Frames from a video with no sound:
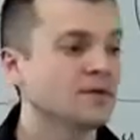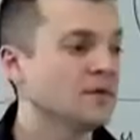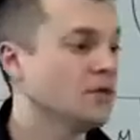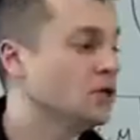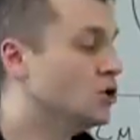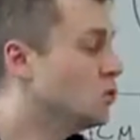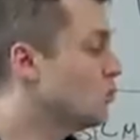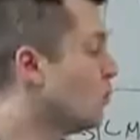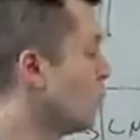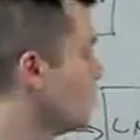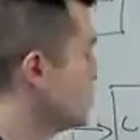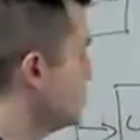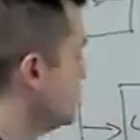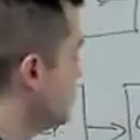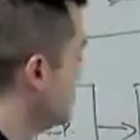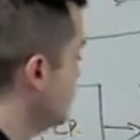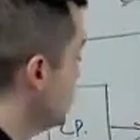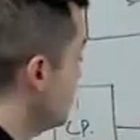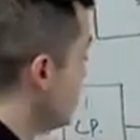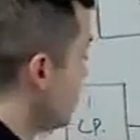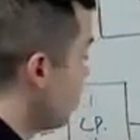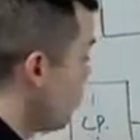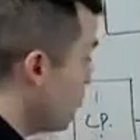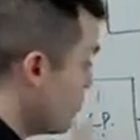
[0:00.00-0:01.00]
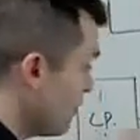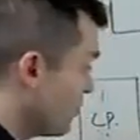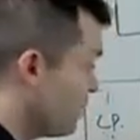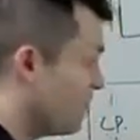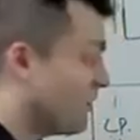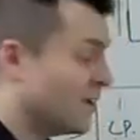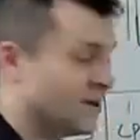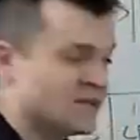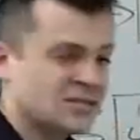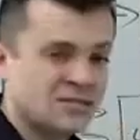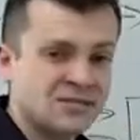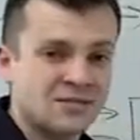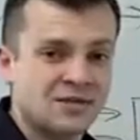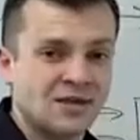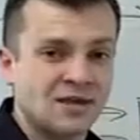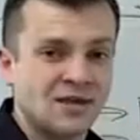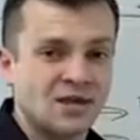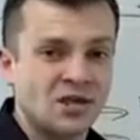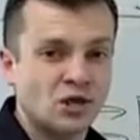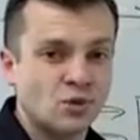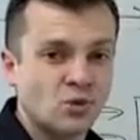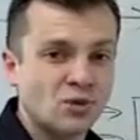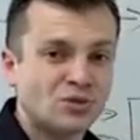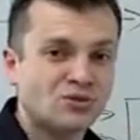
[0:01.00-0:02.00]
you want to learn this,
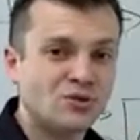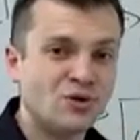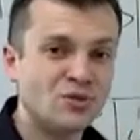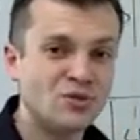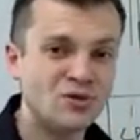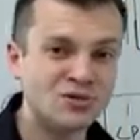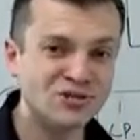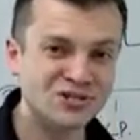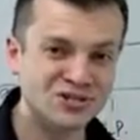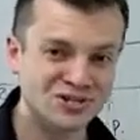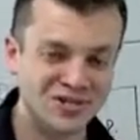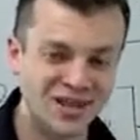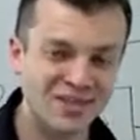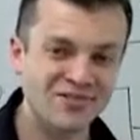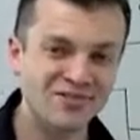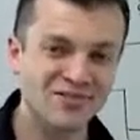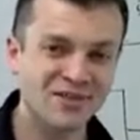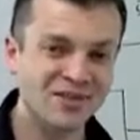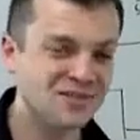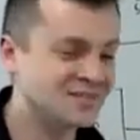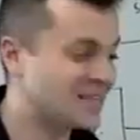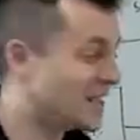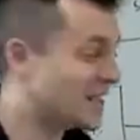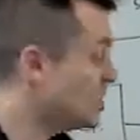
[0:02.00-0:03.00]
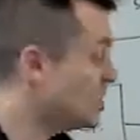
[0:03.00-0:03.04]
you want to understand this,